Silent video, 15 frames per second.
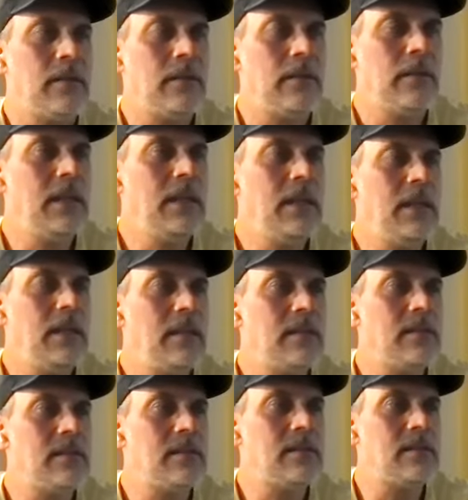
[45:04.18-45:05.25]
leading
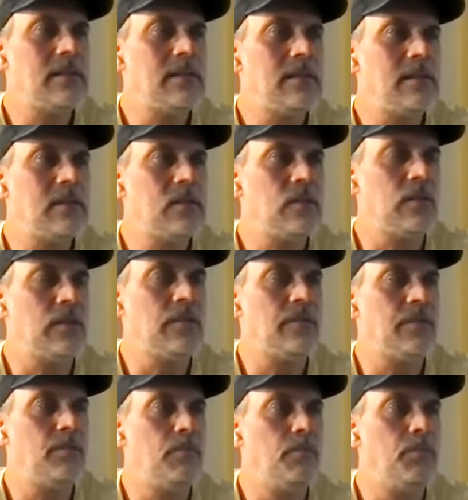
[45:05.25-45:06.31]
this sort
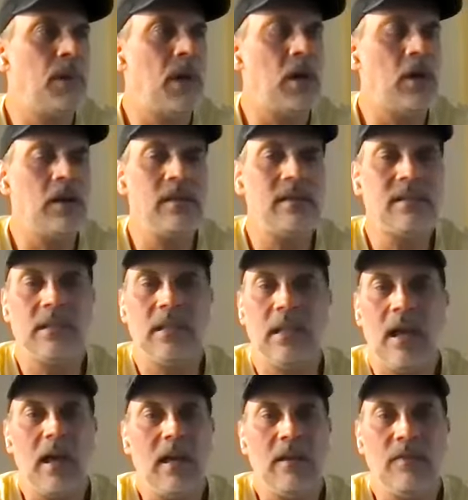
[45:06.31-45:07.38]
of bard's
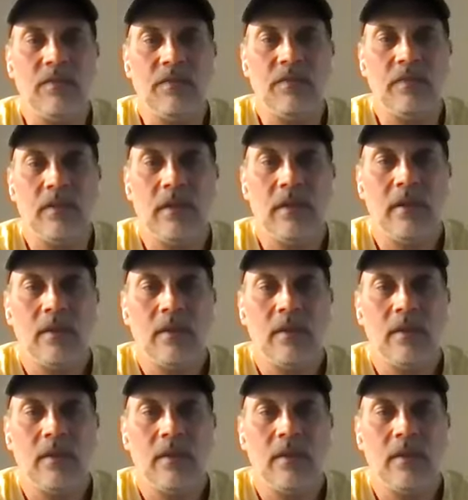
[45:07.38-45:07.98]
life